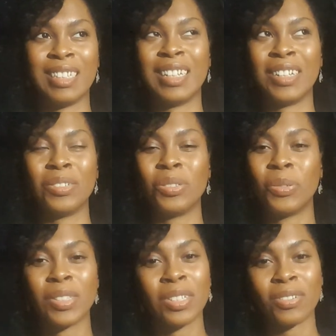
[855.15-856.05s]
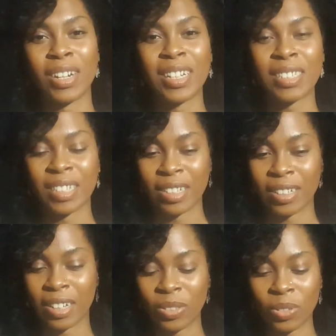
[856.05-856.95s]
they don't always look great so
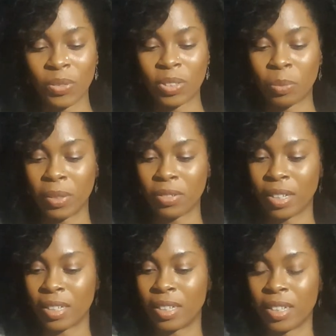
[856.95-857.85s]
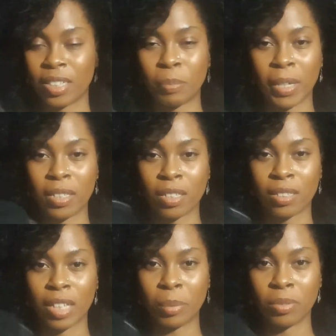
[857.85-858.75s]
I just thought this would be quite a nice basic
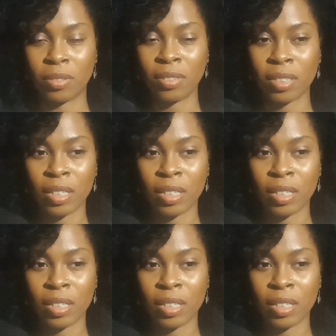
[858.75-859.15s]
staple